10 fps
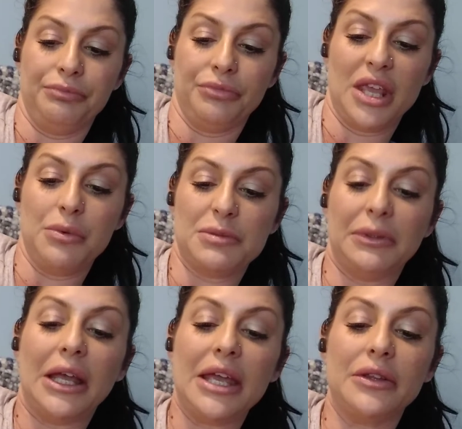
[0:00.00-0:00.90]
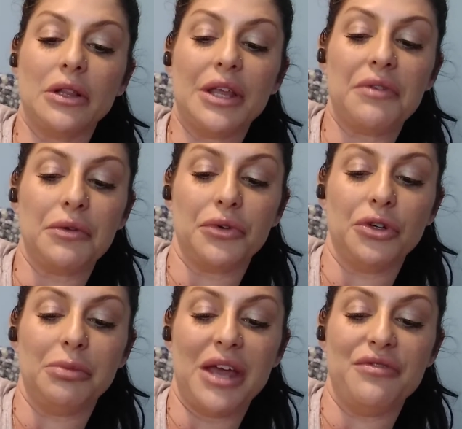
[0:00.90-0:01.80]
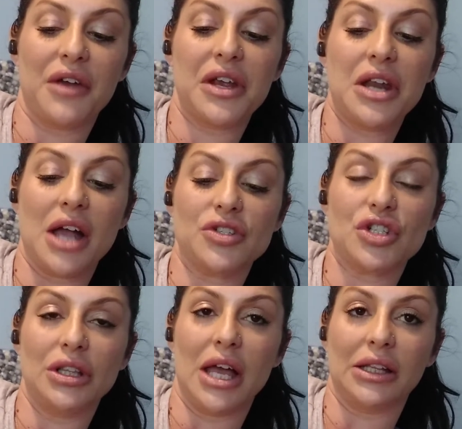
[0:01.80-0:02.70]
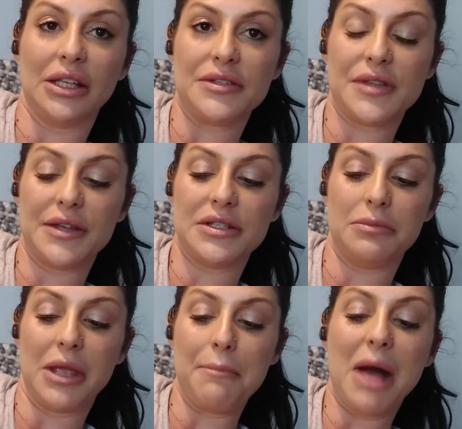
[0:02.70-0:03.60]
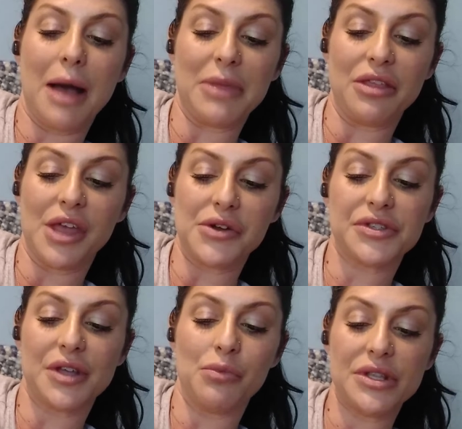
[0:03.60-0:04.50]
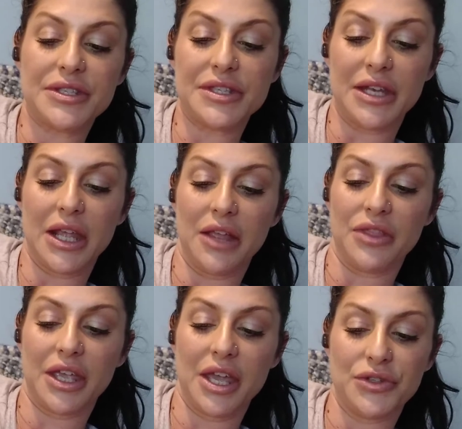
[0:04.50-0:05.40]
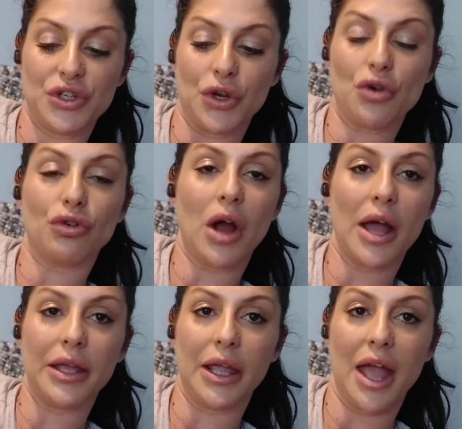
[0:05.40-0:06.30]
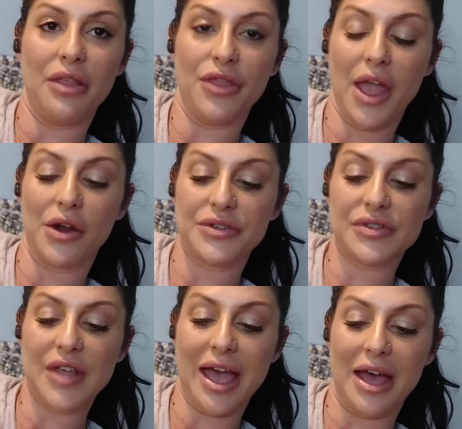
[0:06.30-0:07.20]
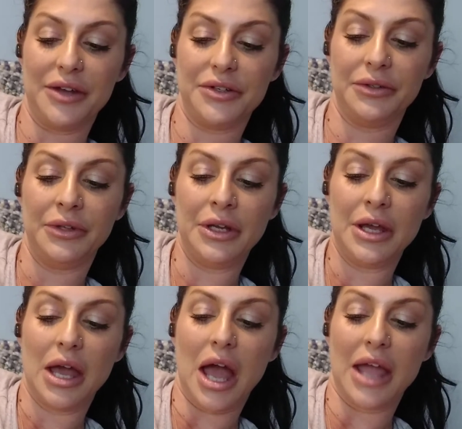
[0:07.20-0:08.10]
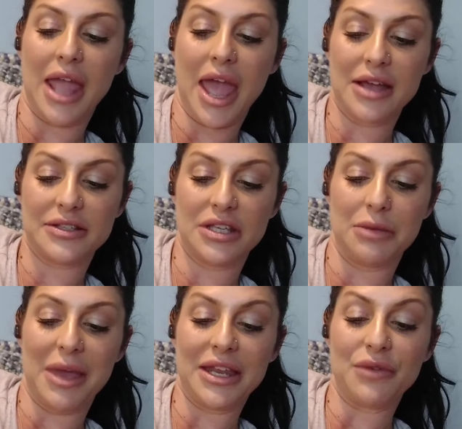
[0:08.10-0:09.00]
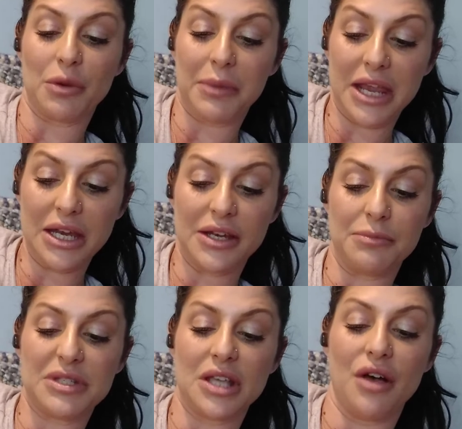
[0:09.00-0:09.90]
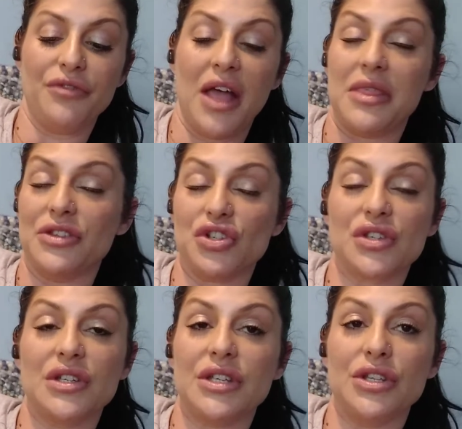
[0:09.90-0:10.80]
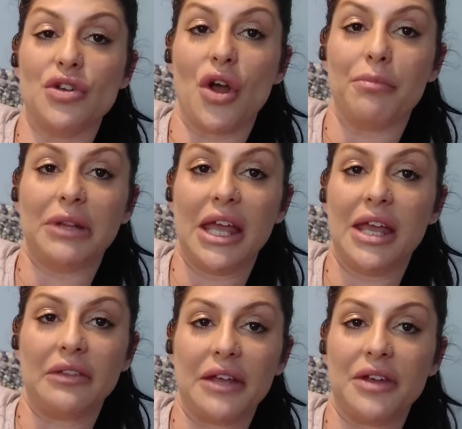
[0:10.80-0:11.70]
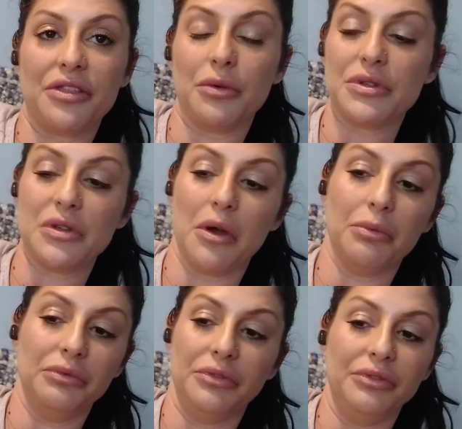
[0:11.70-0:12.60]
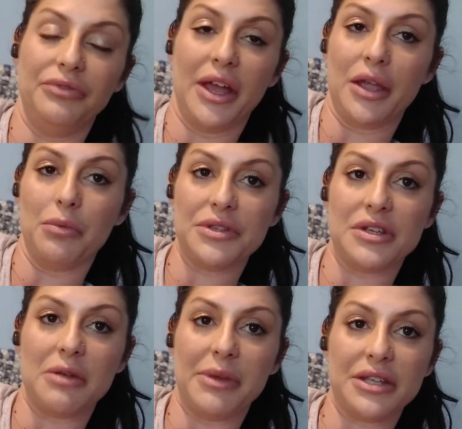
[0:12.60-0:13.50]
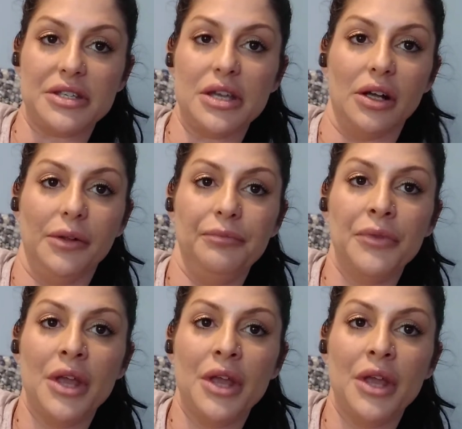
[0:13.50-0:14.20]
He was playing in the living room and very nonchalantly said to me, "Mommy, there's someone sitting in the kitchen crying and they are sad." I asked him and he repeated himself and then just continued on playing like nothing was, like it wasn't a big deal.